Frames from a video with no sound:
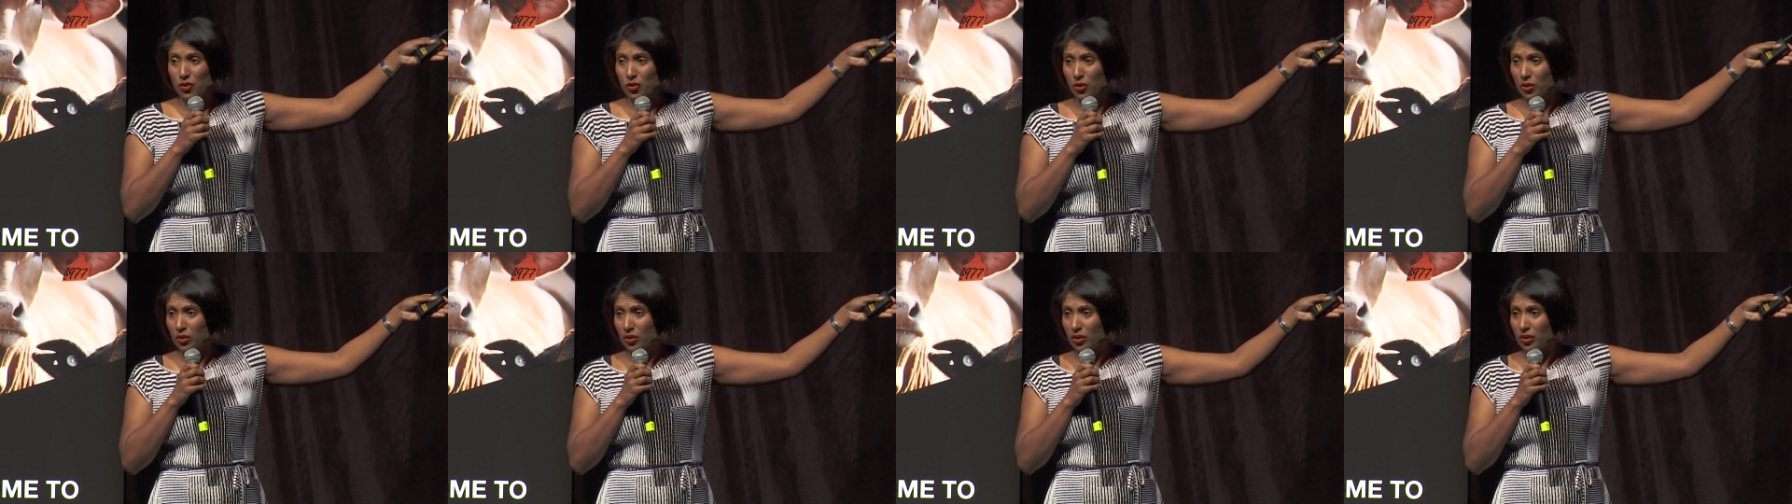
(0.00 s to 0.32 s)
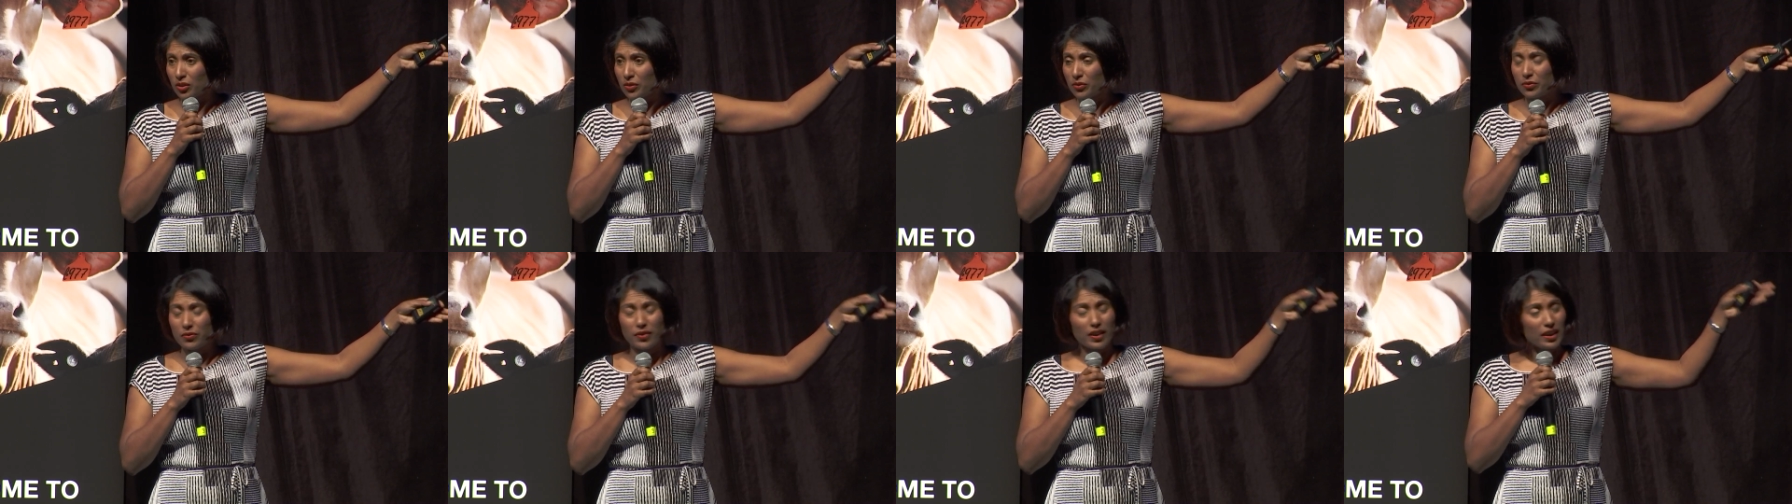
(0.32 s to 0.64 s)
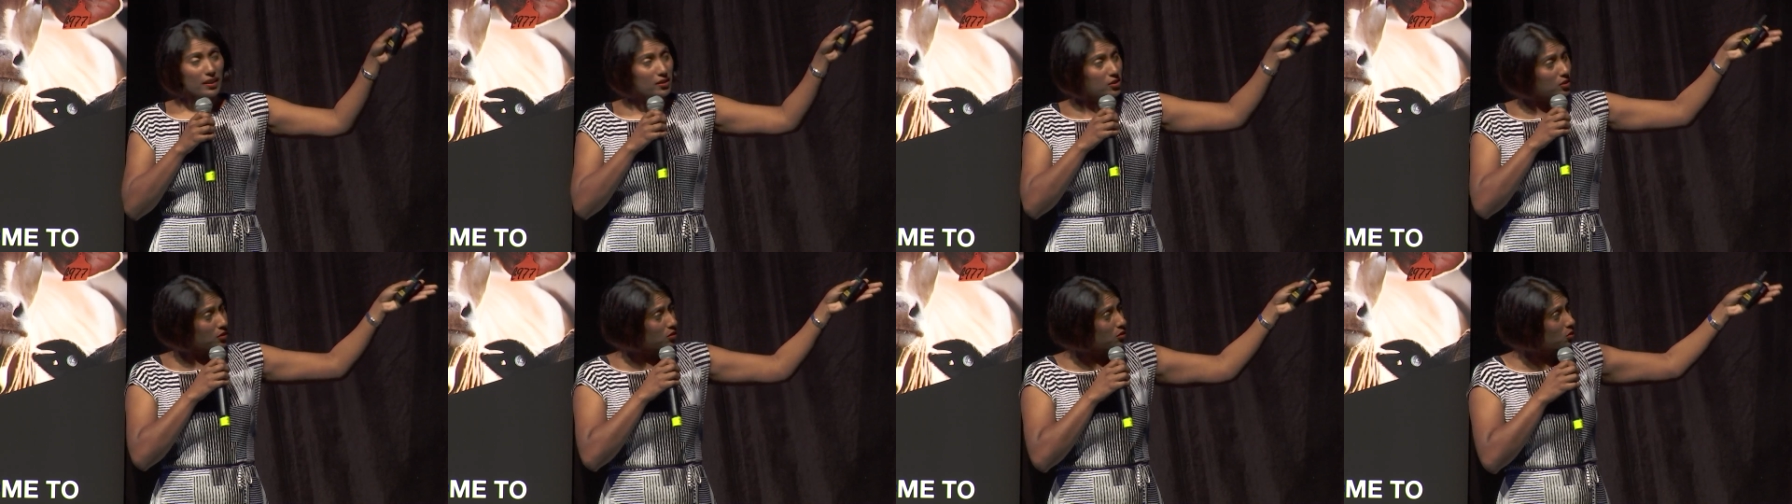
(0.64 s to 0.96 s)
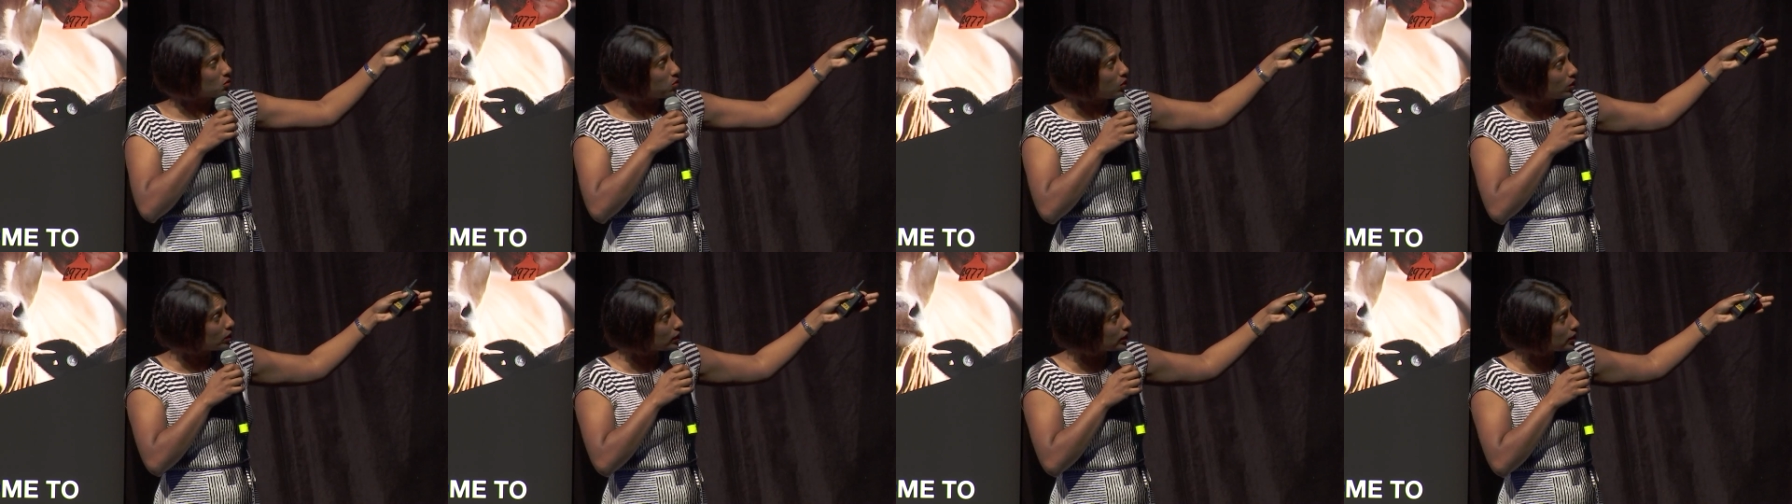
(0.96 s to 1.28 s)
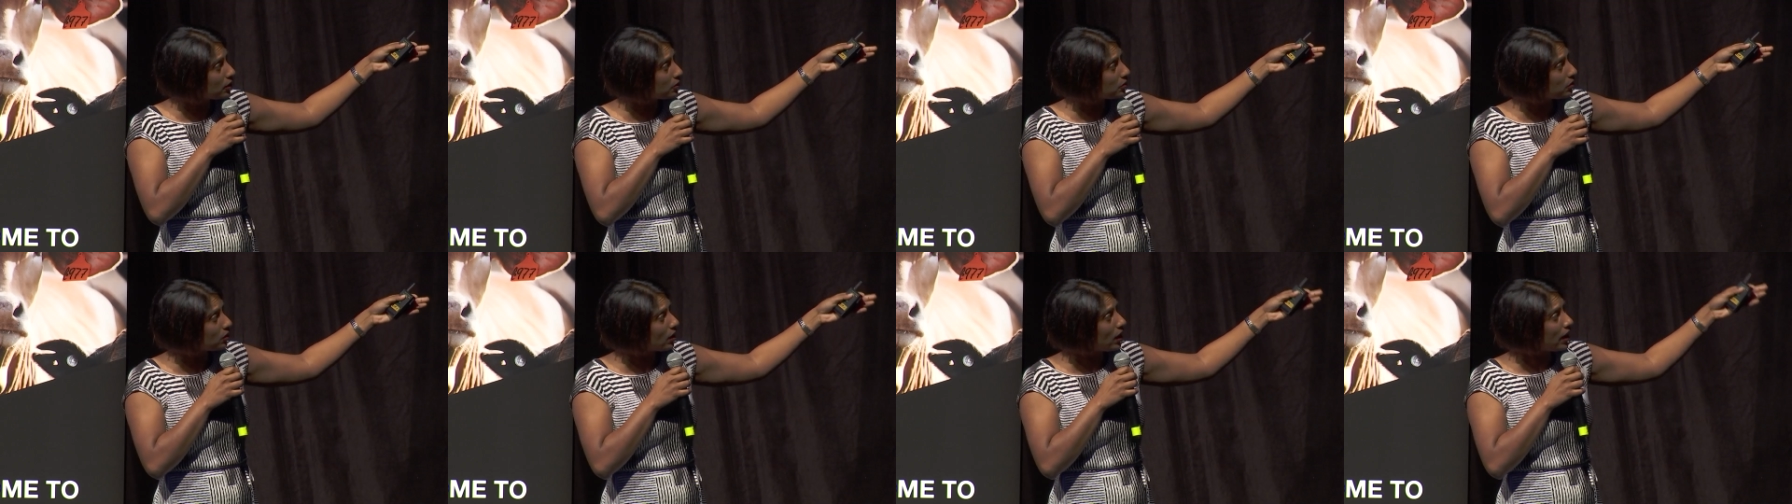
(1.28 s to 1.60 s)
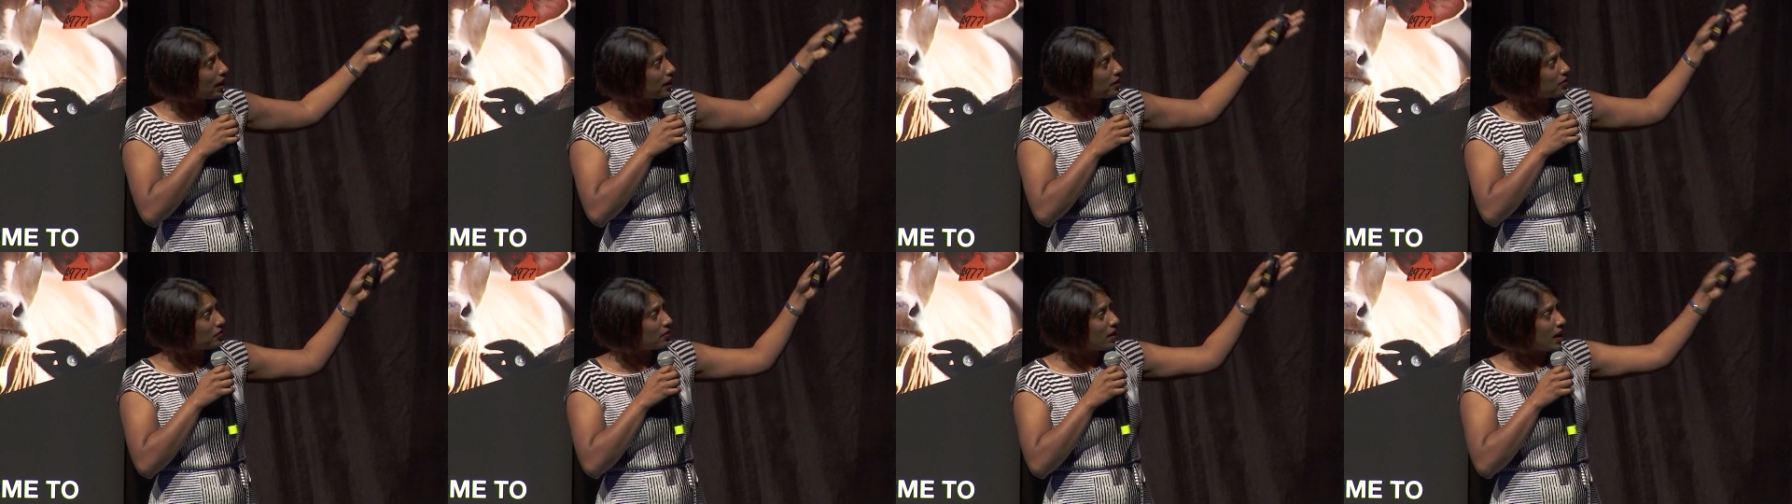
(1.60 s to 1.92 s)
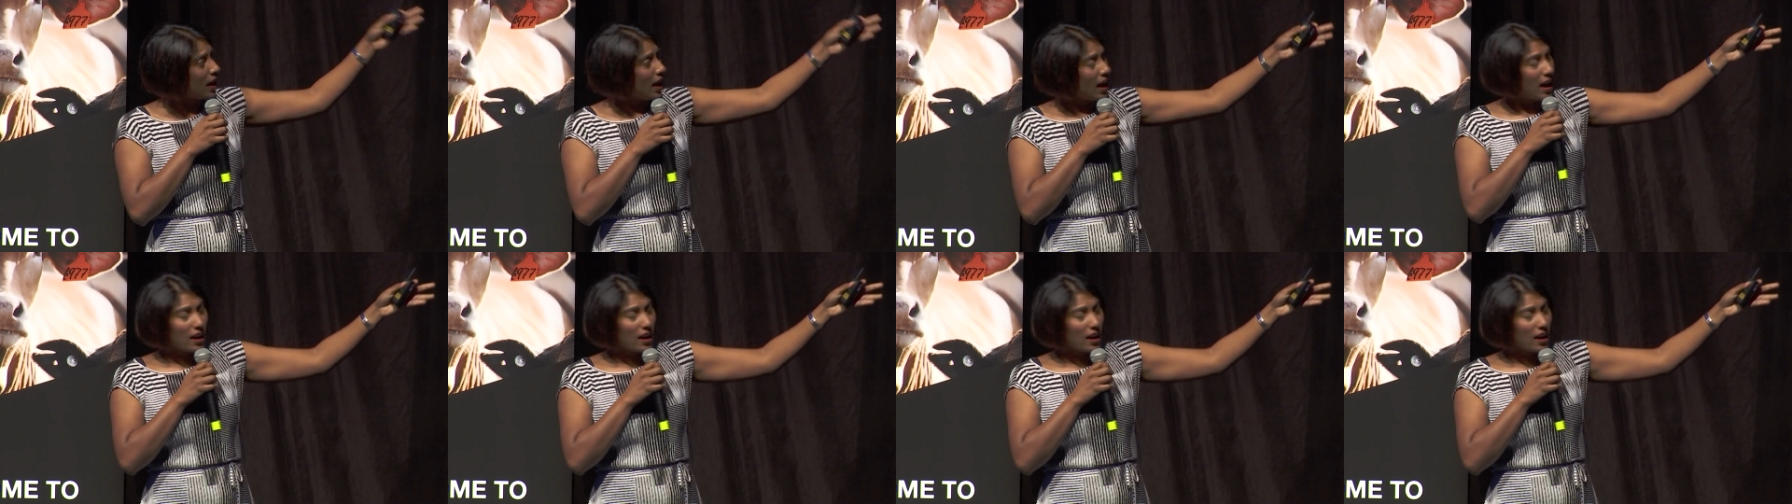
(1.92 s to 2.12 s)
trickle-on effect on the quality of life,